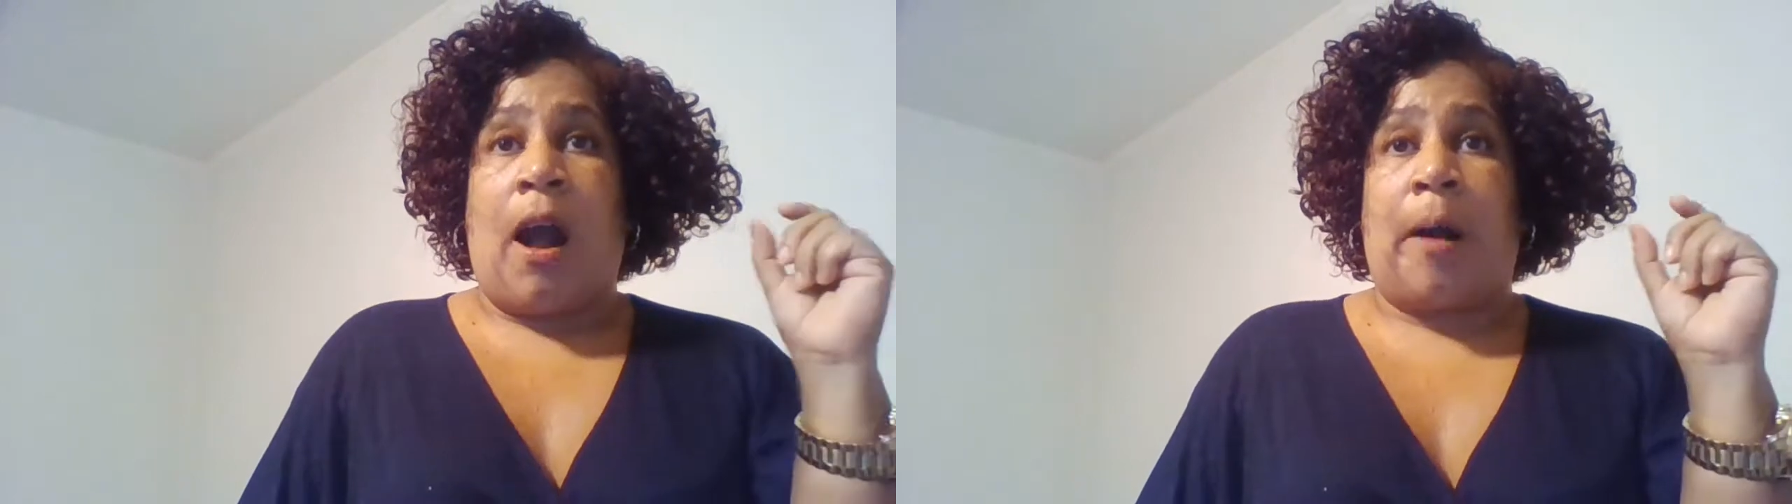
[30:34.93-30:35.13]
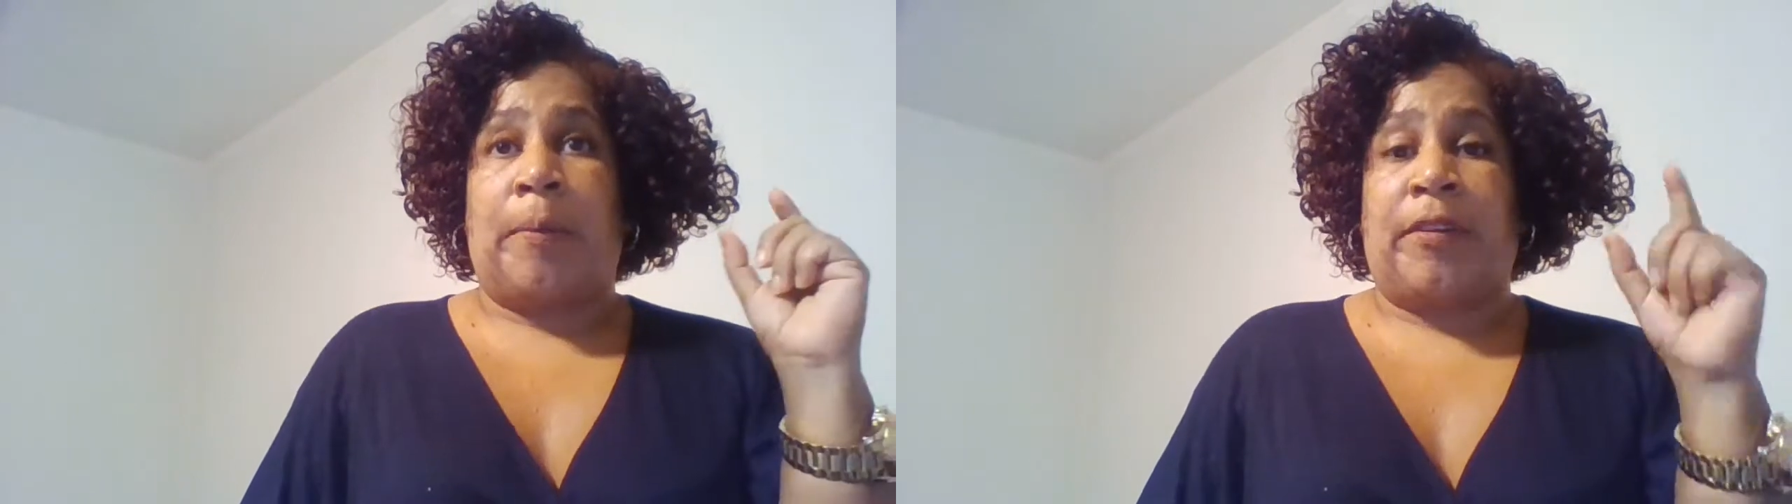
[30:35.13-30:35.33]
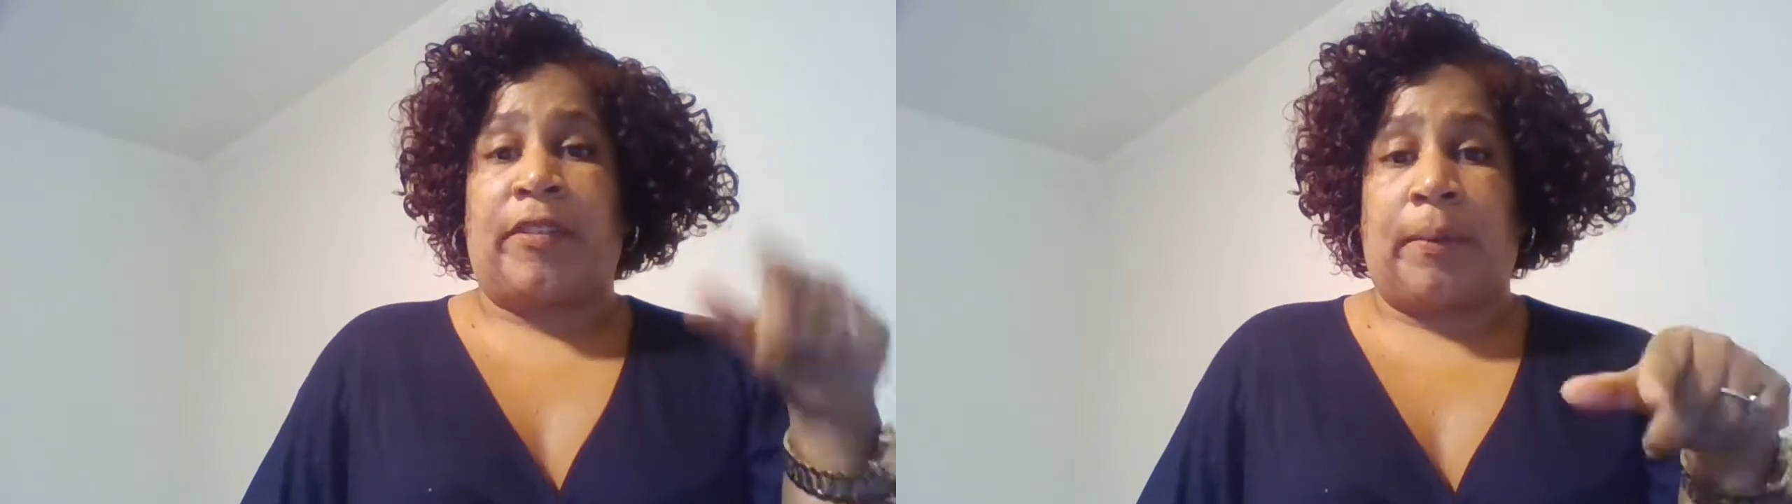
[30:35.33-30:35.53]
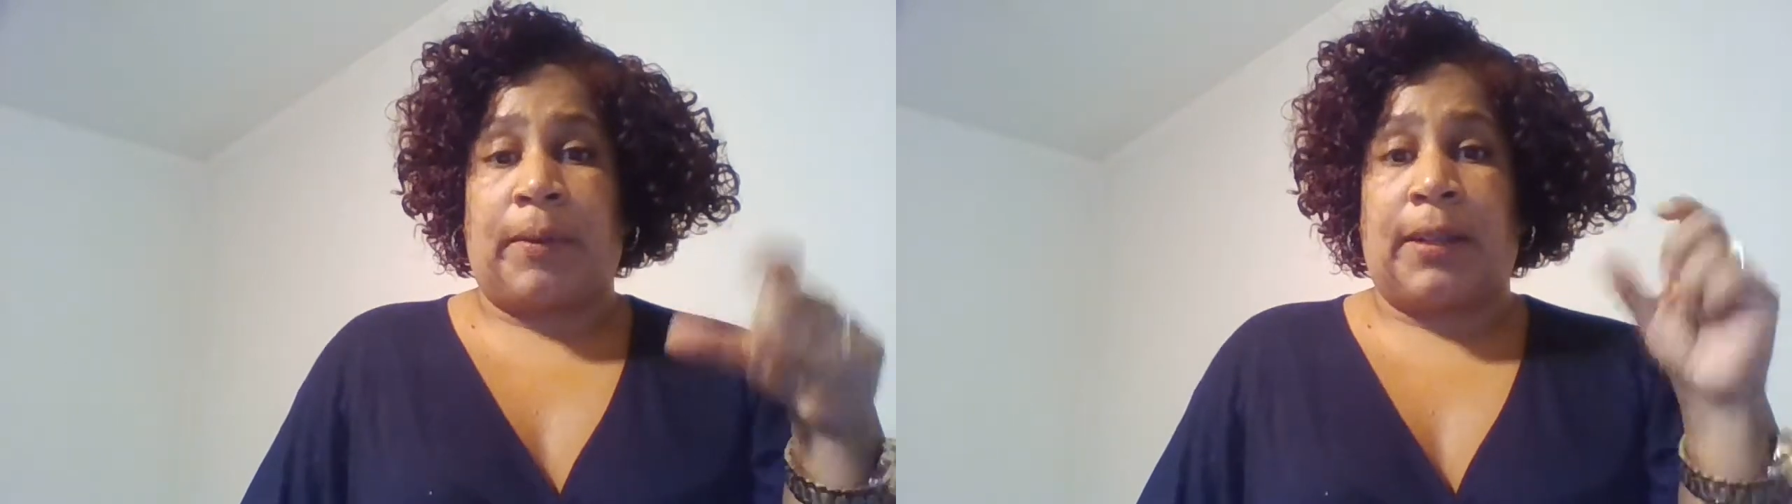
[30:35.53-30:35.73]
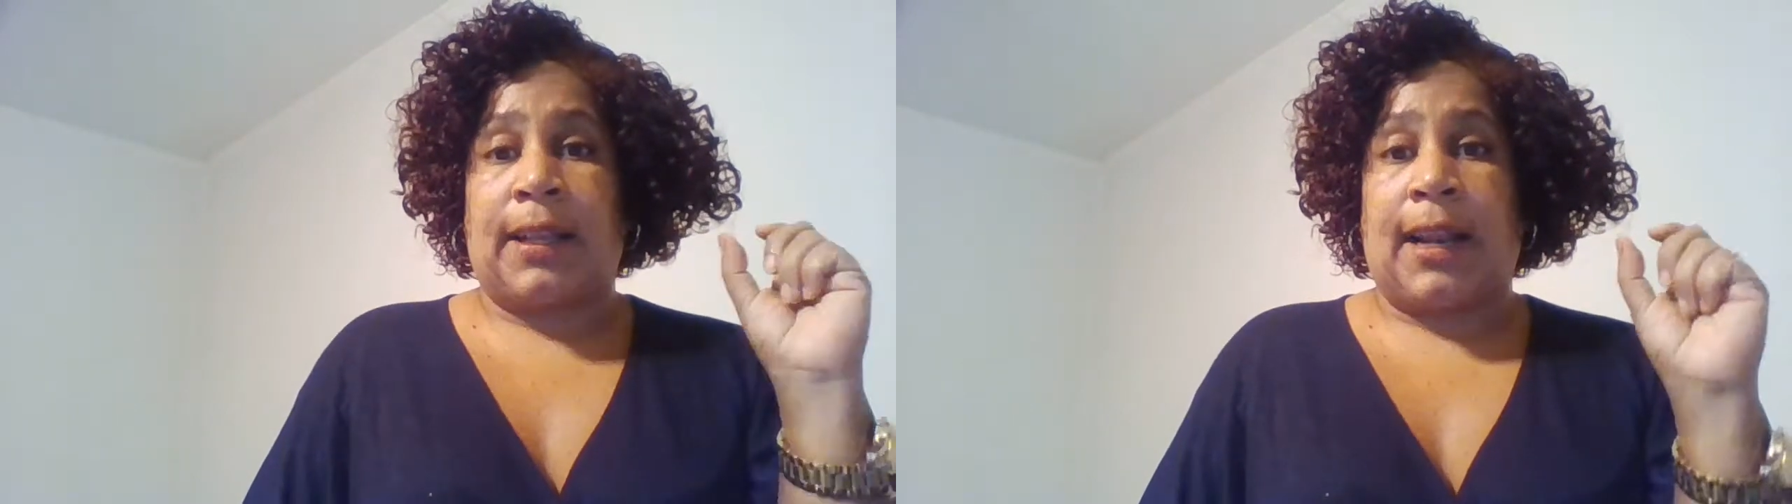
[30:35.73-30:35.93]
It's
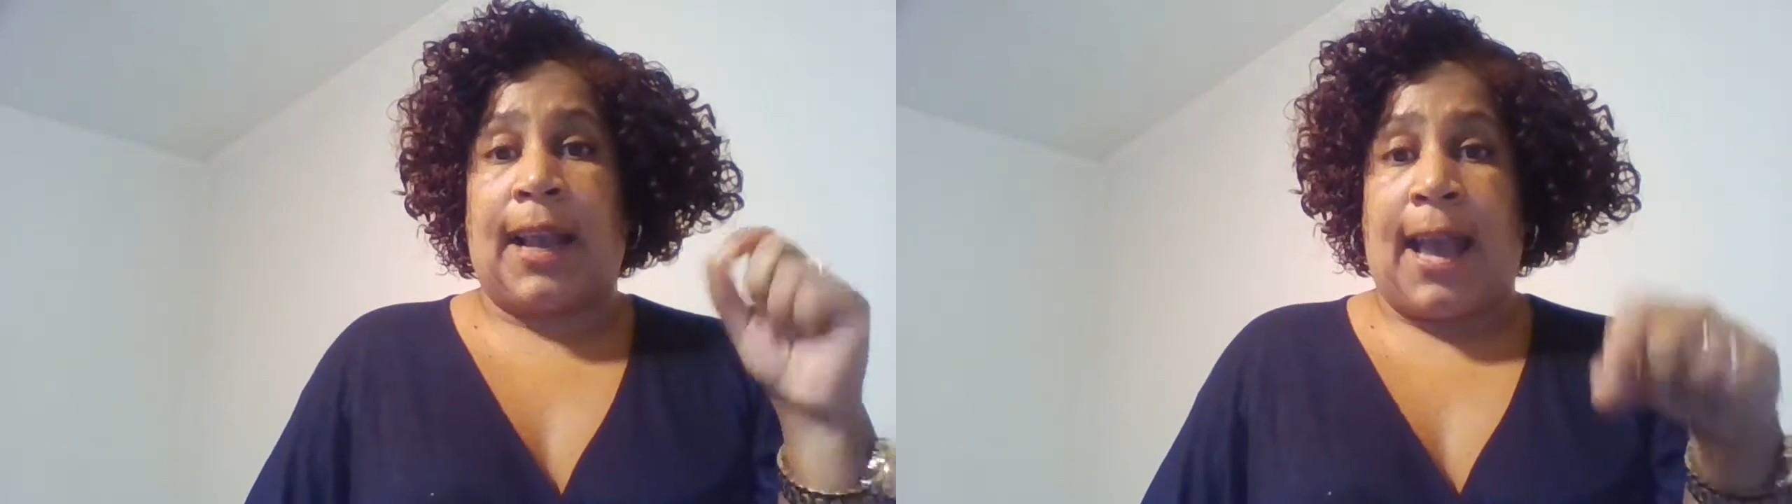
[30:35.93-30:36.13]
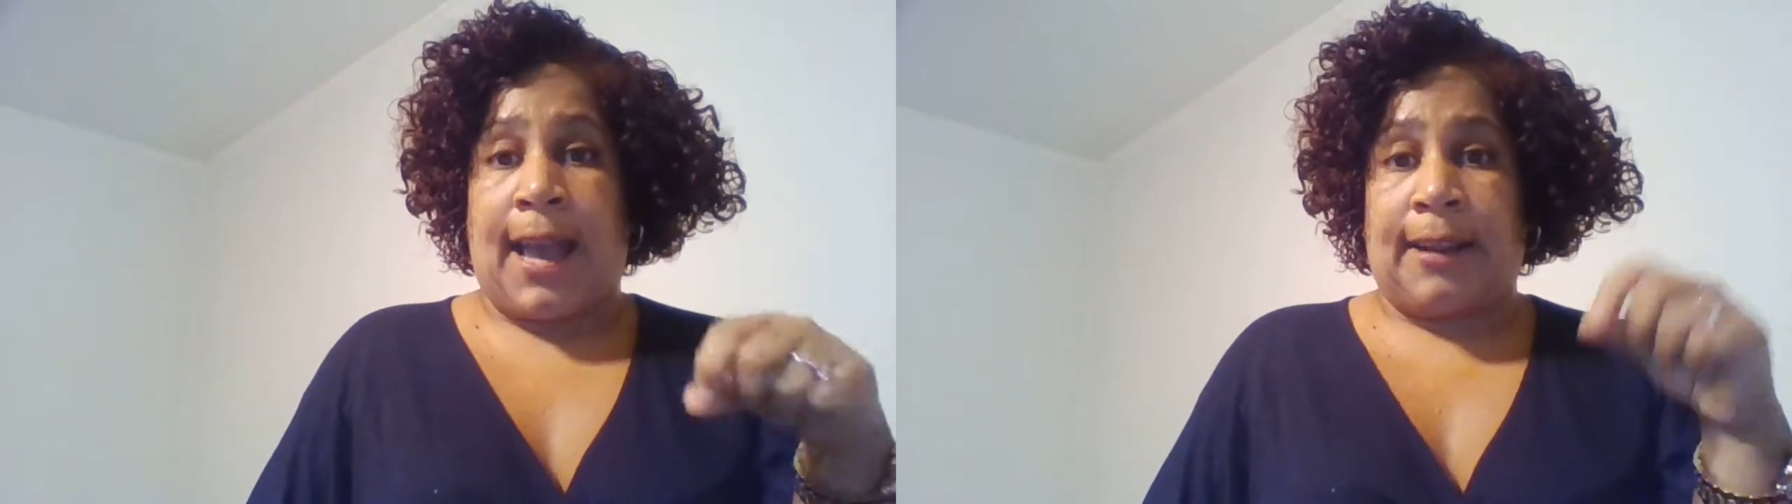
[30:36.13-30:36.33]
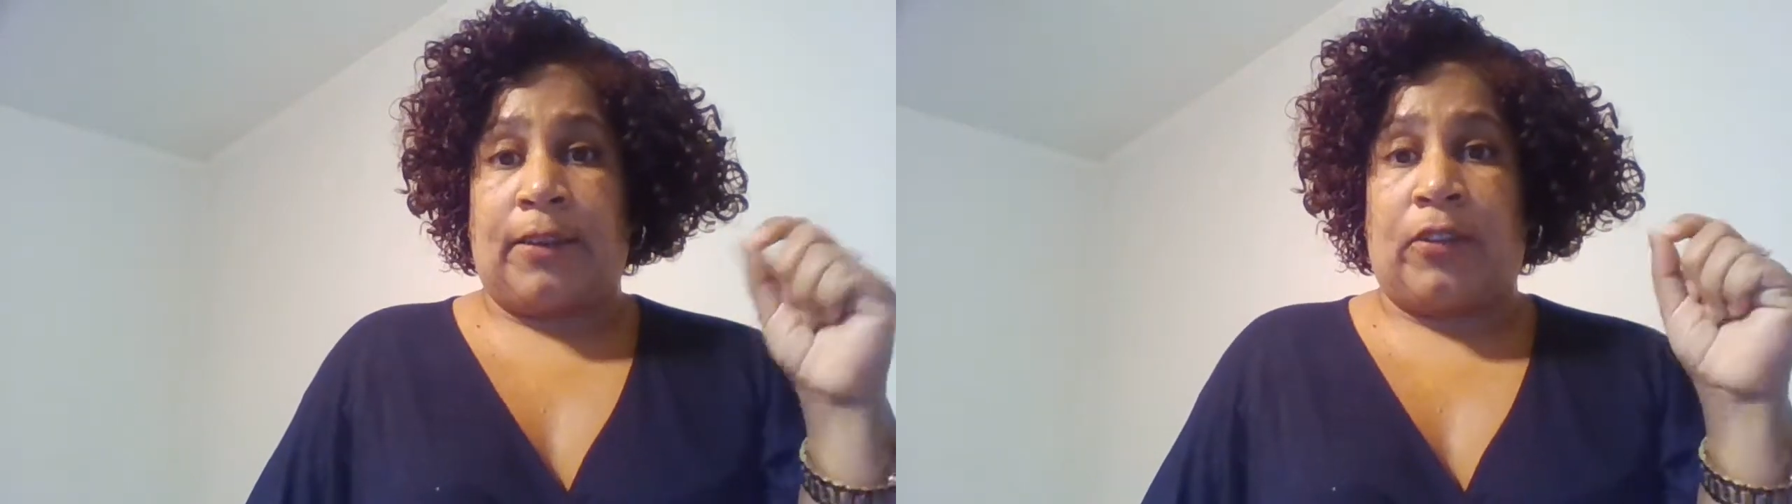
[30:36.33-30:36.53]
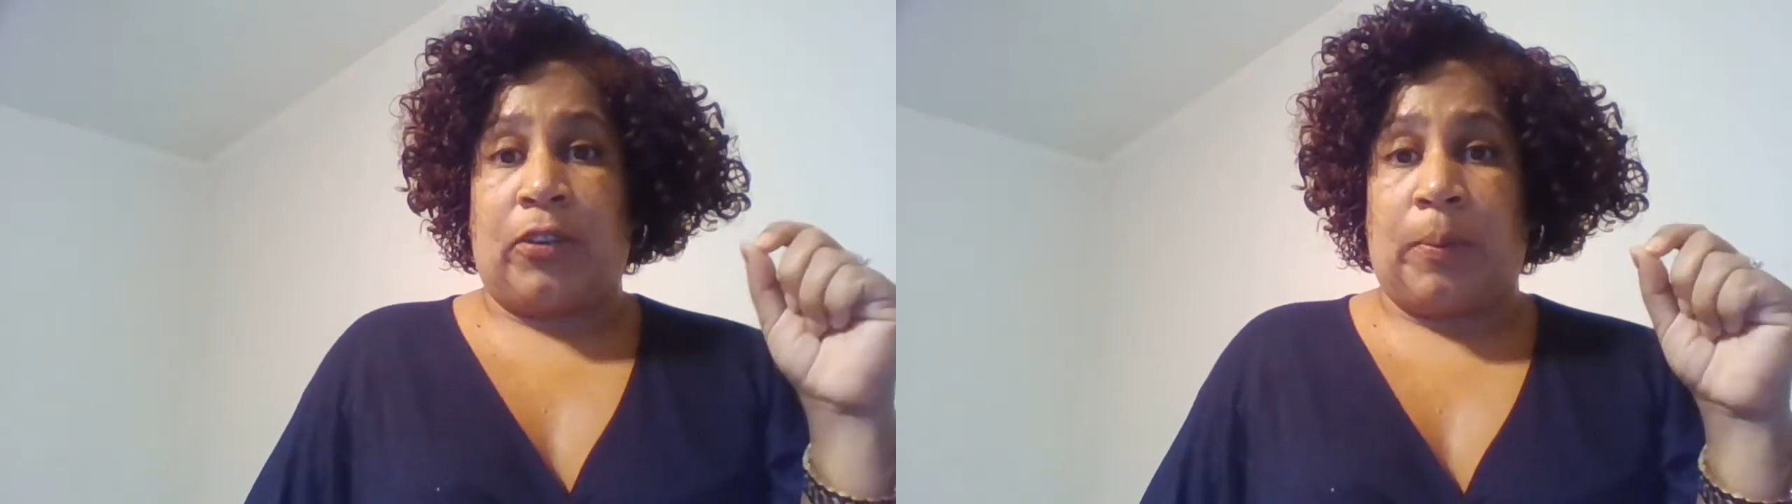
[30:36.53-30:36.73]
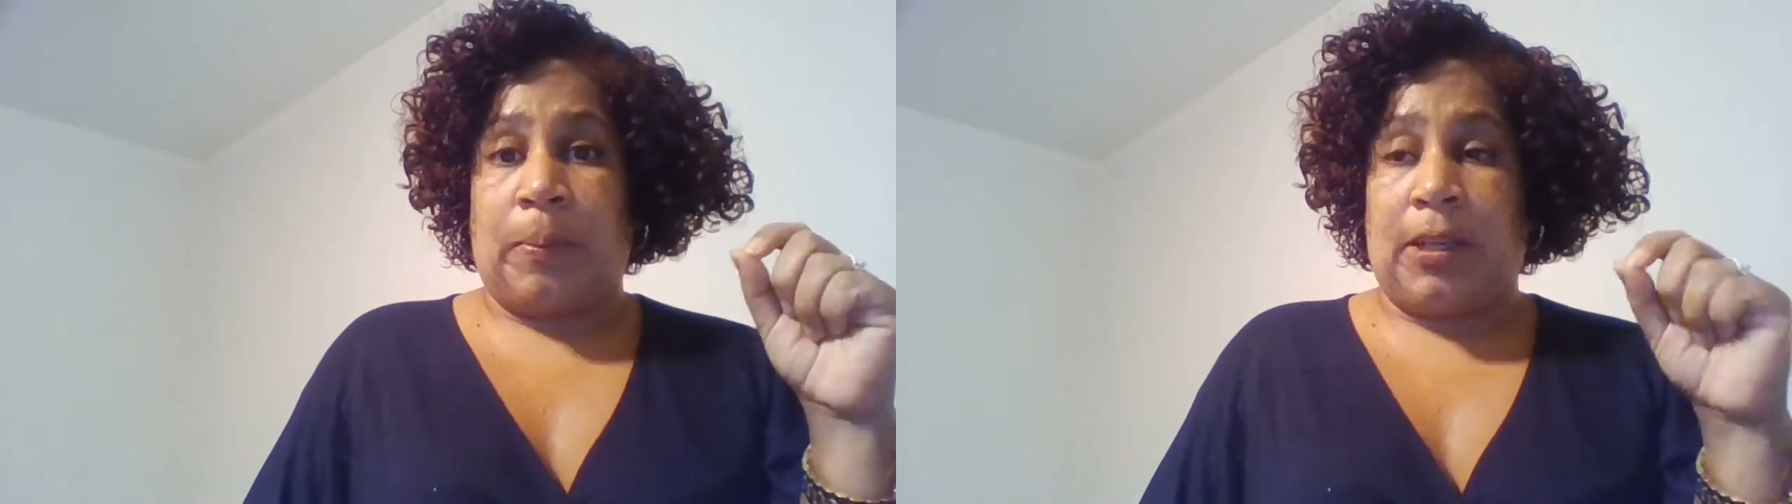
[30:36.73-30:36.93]
something that I added to
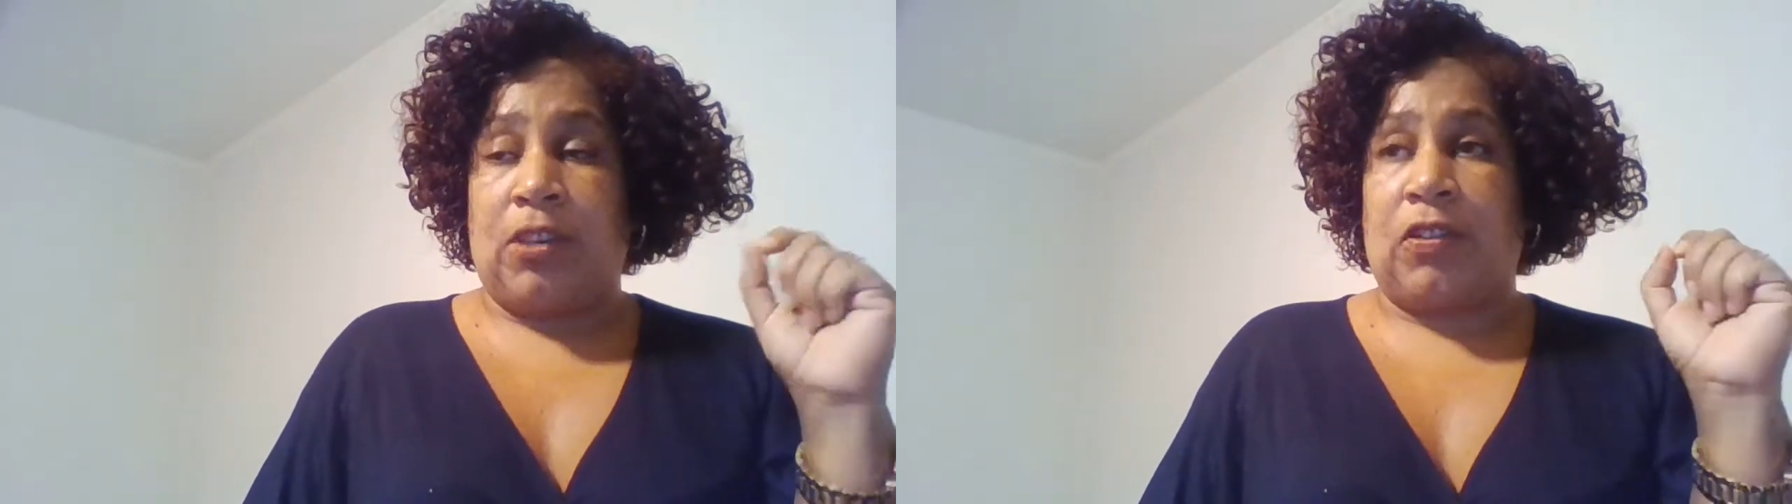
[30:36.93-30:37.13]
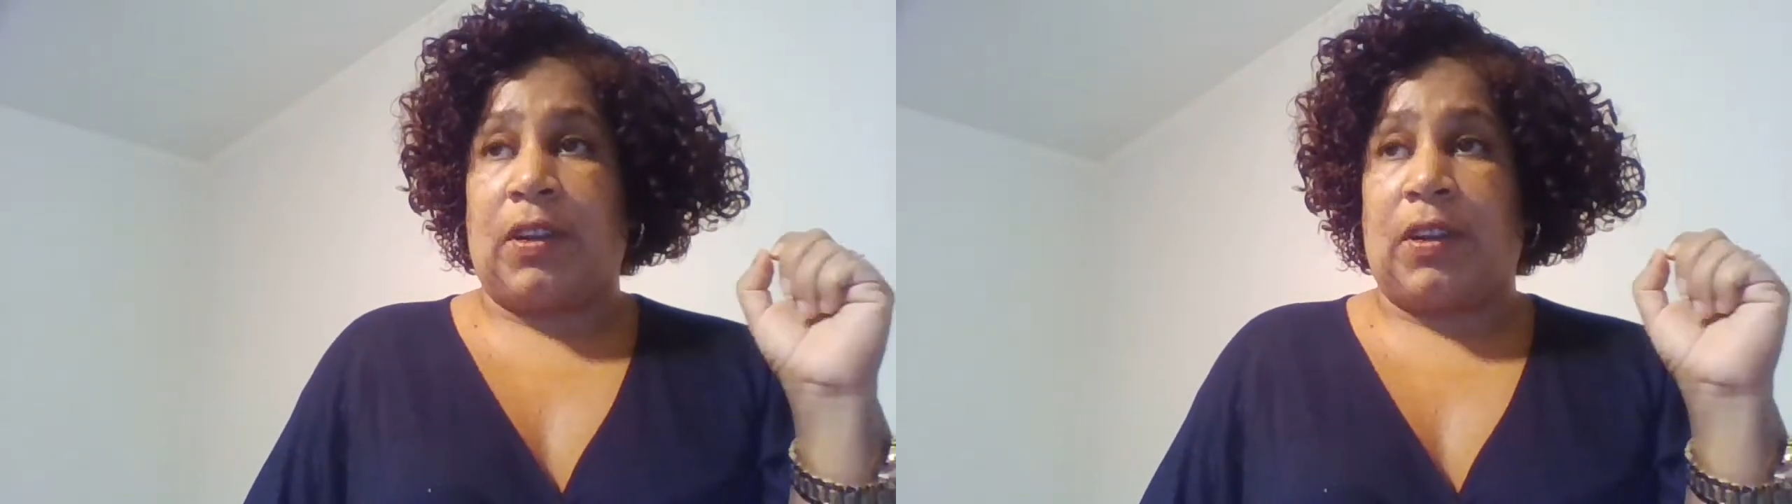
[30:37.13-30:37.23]
the bleach,